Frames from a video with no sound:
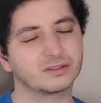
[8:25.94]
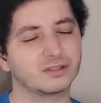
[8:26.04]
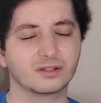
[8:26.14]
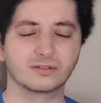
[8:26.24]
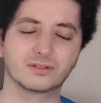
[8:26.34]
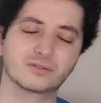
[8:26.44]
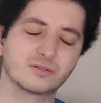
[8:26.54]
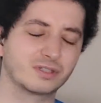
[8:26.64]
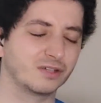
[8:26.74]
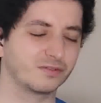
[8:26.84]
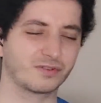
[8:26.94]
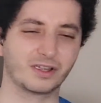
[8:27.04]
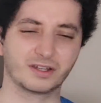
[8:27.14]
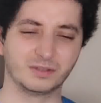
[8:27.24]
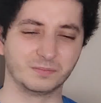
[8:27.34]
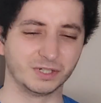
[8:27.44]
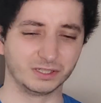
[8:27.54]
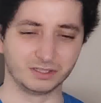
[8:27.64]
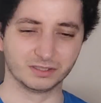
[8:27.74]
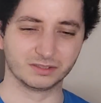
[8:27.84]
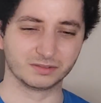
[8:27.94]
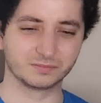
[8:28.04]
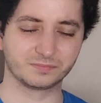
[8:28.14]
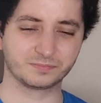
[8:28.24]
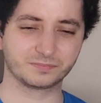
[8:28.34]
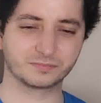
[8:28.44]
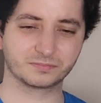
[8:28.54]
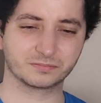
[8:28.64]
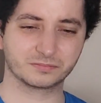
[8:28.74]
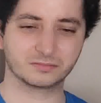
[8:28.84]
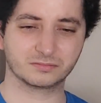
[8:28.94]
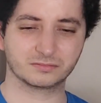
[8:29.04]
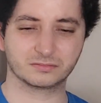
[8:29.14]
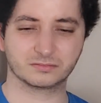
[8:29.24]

No, no, don't give Frank any money. That would be wonderful.